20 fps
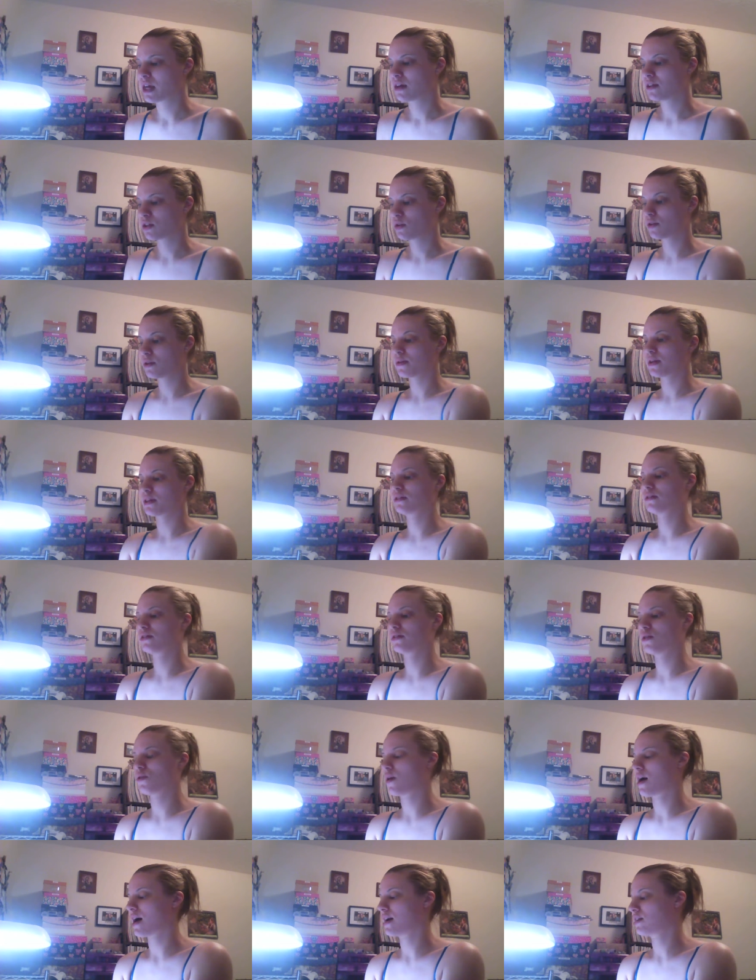so anyways,
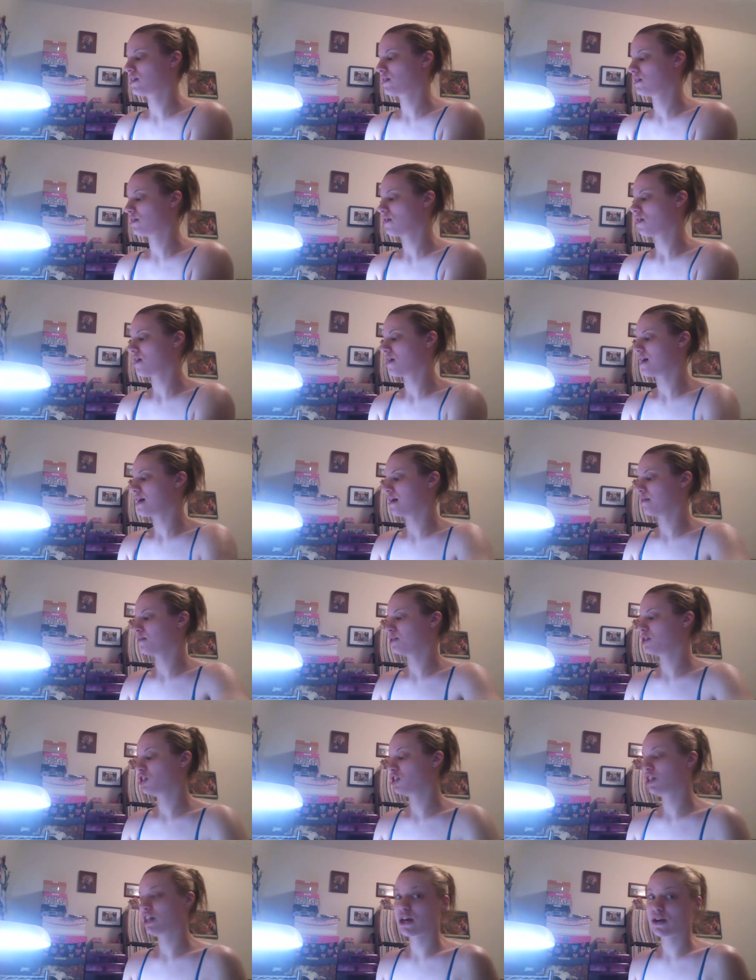so I just thought I would
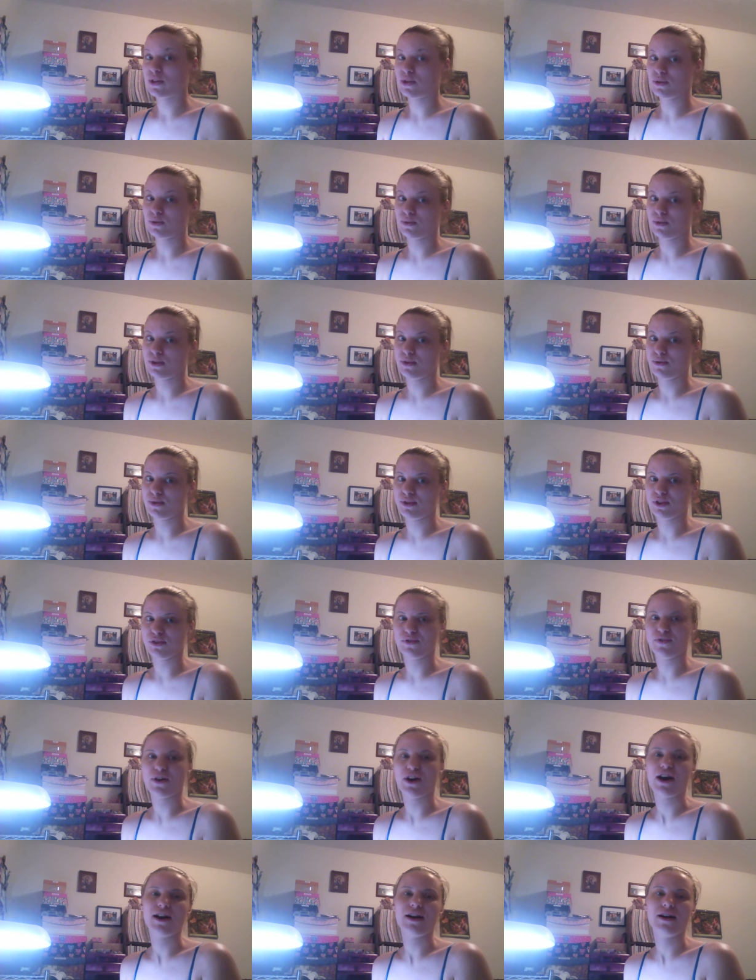share those with you so
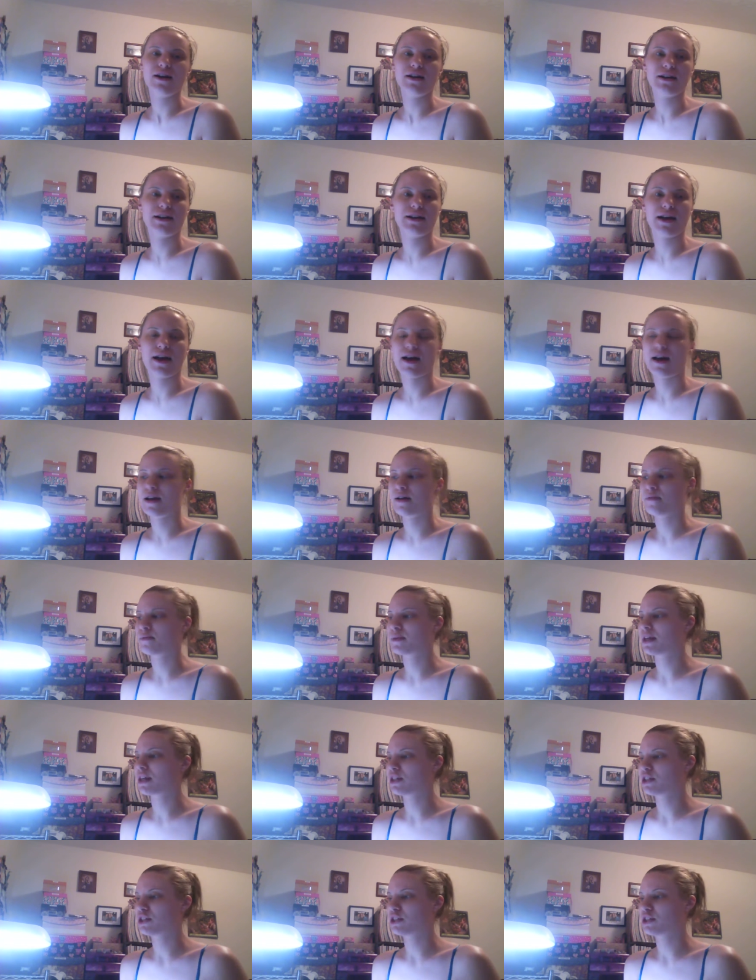far, and I'm going to